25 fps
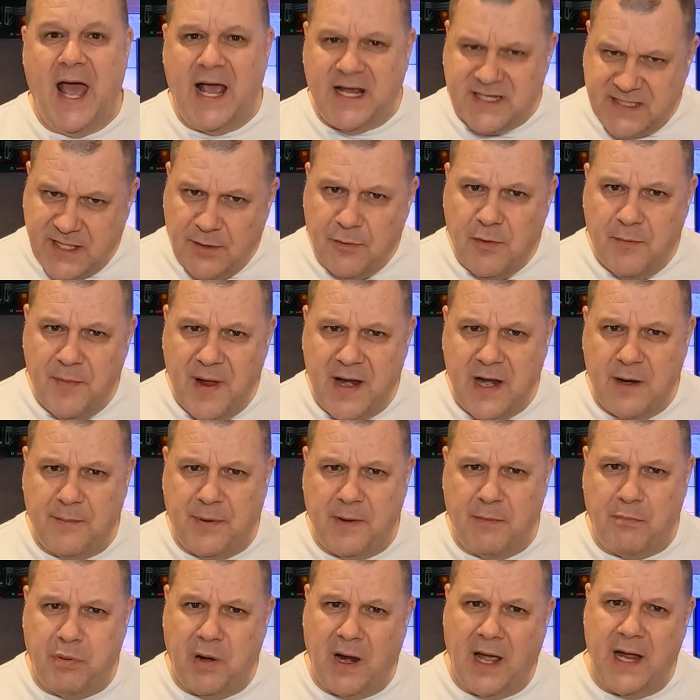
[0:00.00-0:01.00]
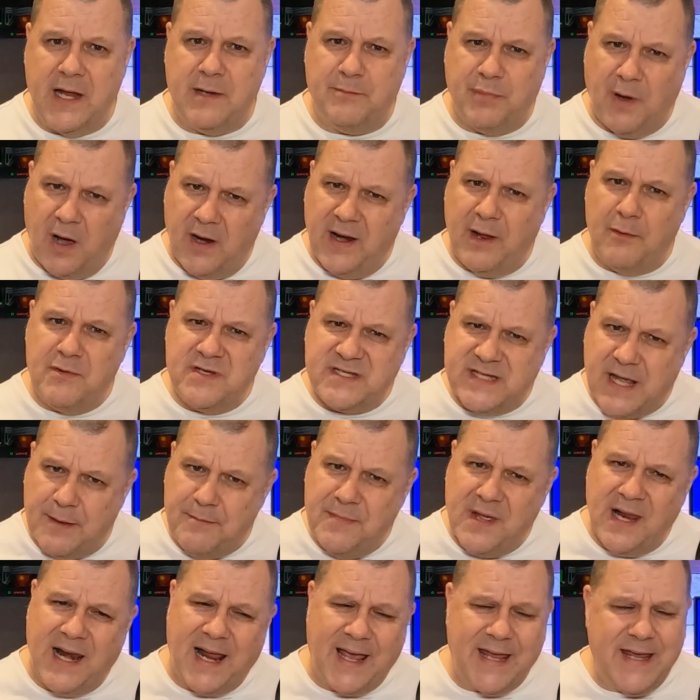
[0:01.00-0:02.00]
as they were meant to be played. But I know it's
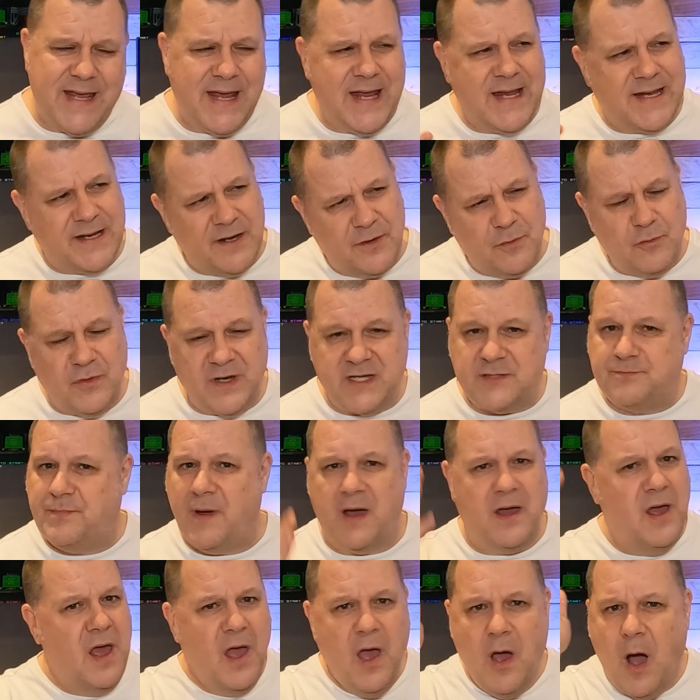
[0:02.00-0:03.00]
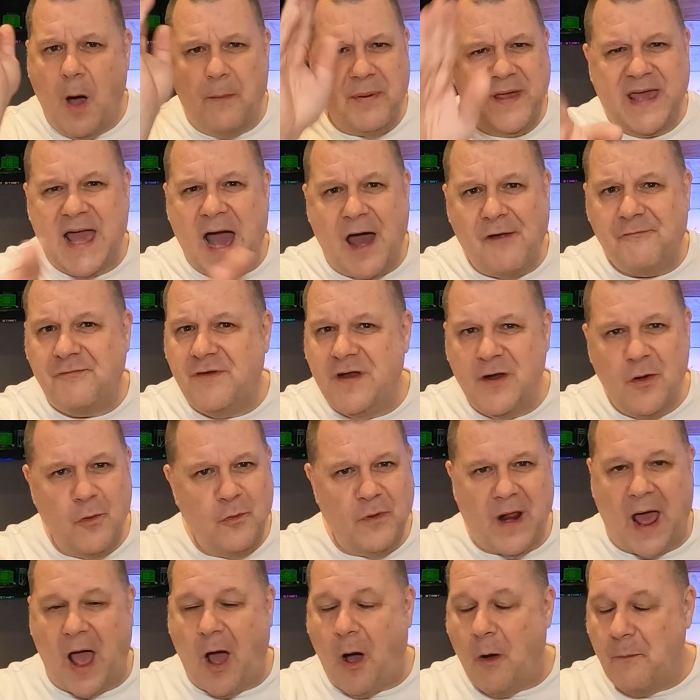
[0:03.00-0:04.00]
emulated and all this, but I'll be covering all
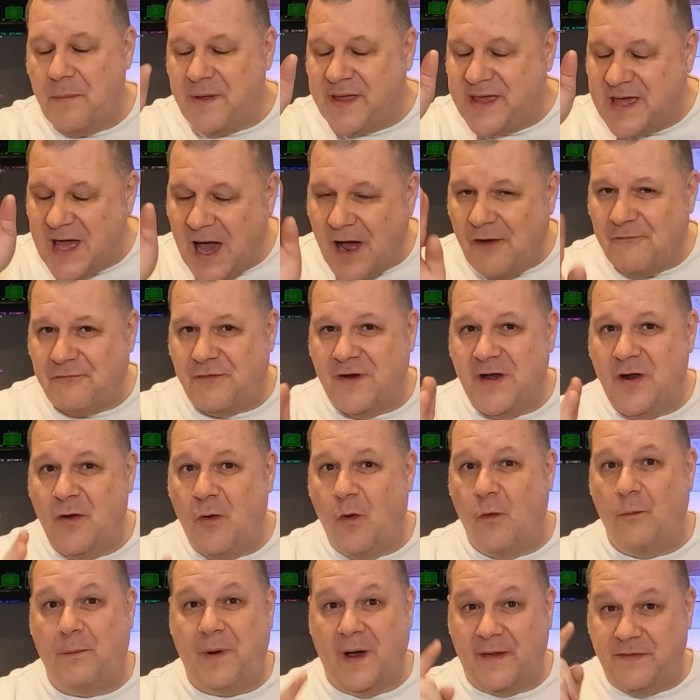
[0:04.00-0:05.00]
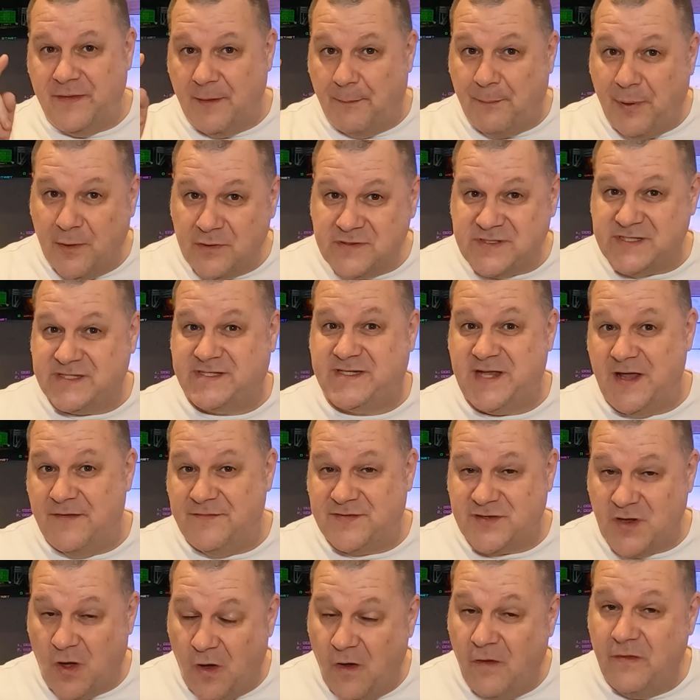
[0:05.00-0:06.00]
that. I'll be covering all. But the
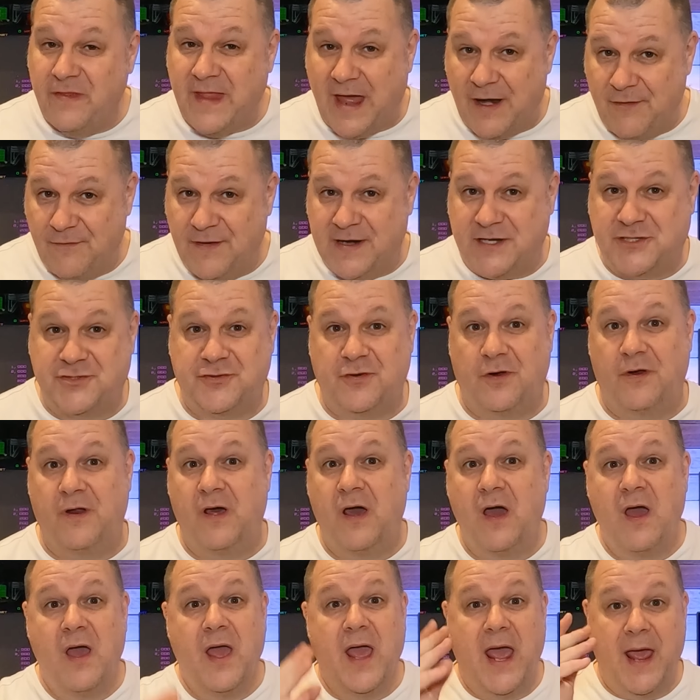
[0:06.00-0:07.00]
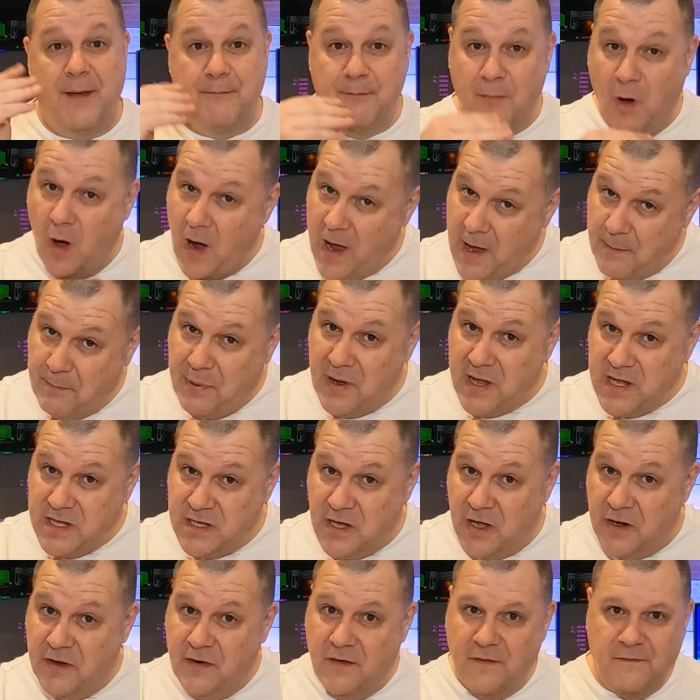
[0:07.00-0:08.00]
positives on that Retron, in my
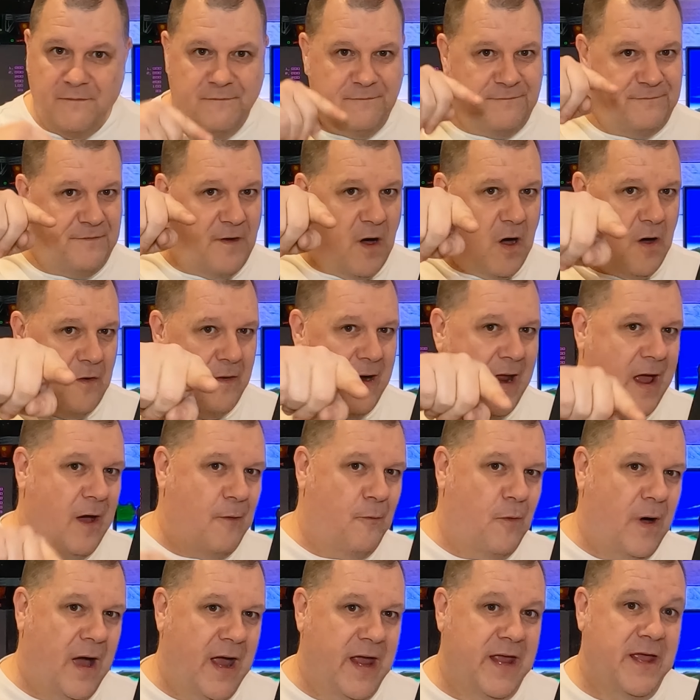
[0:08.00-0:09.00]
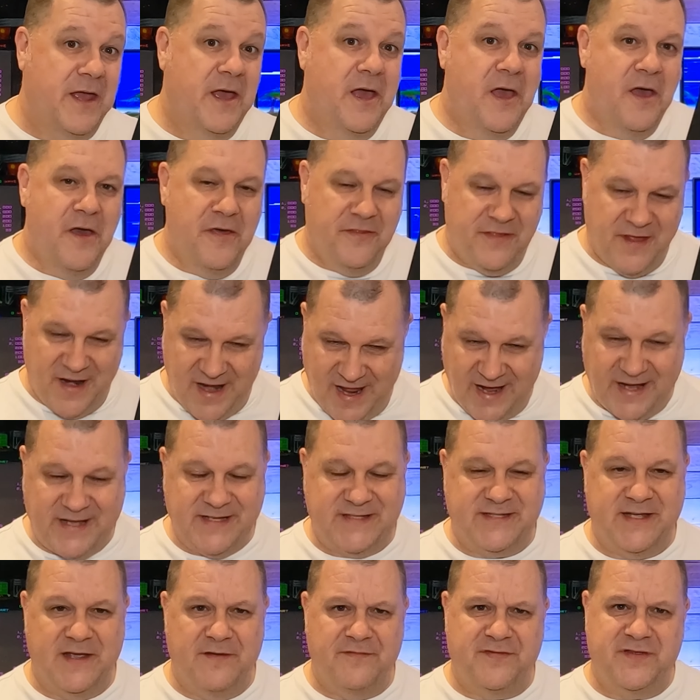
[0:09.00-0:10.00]
opinion, far outweigh the
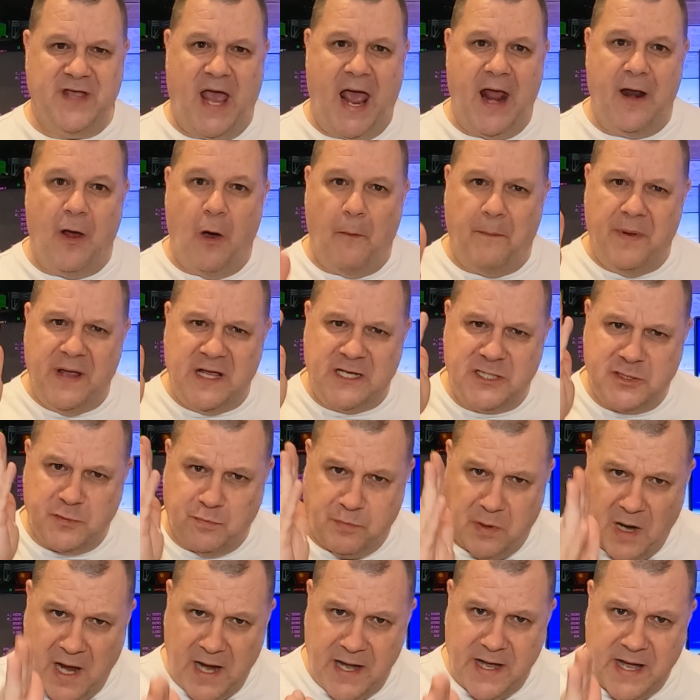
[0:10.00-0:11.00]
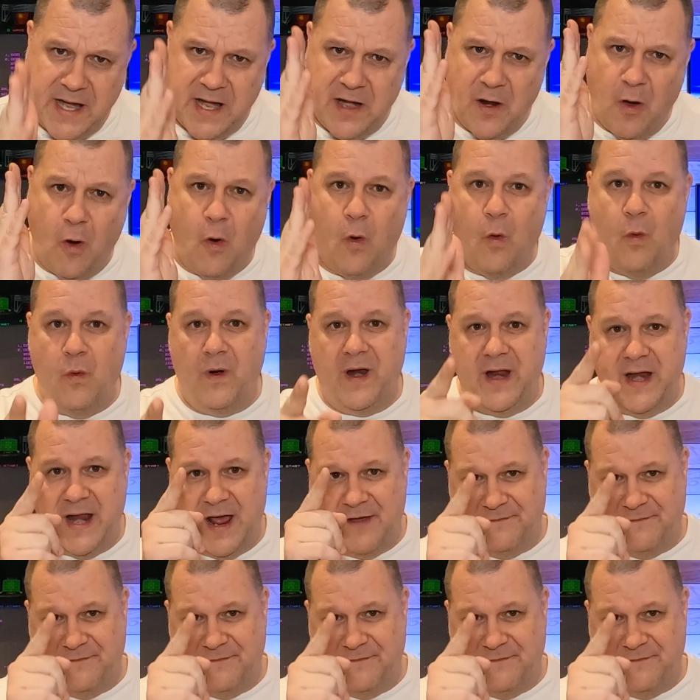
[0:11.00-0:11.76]
negatives, and I'll be explaining all in